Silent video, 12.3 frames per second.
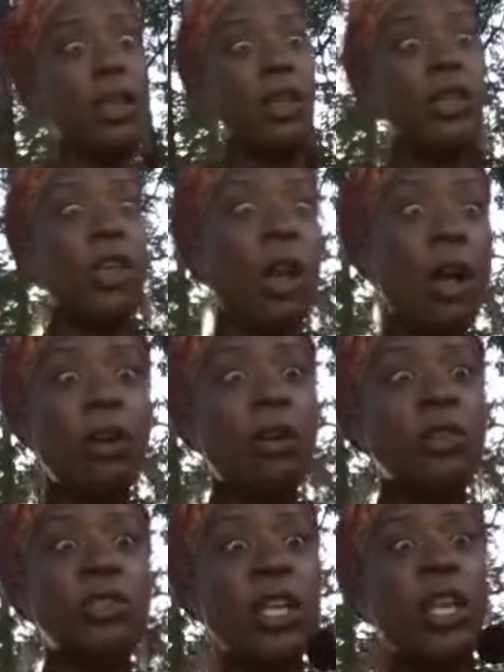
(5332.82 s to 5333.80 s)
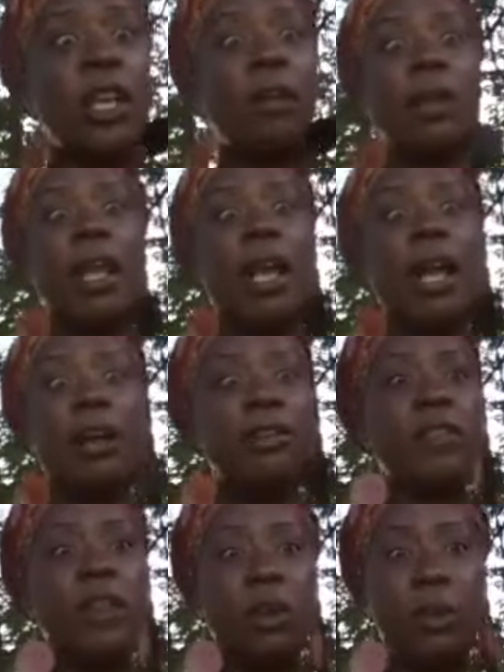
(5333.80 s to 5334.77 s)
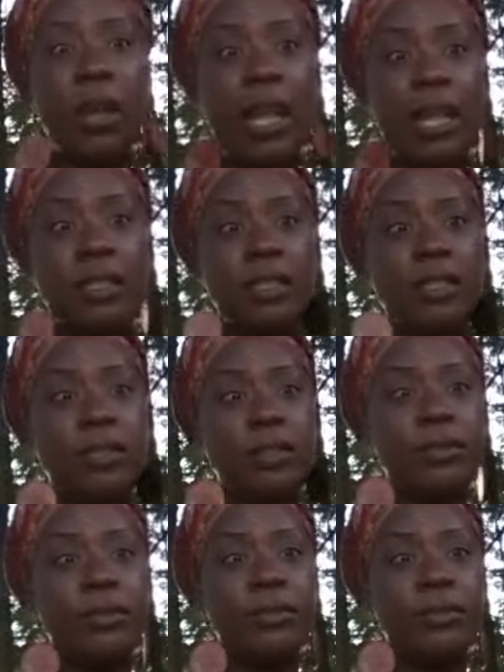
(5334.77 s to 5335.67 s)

y'all gonna sit here and be like i don't even know what i like to do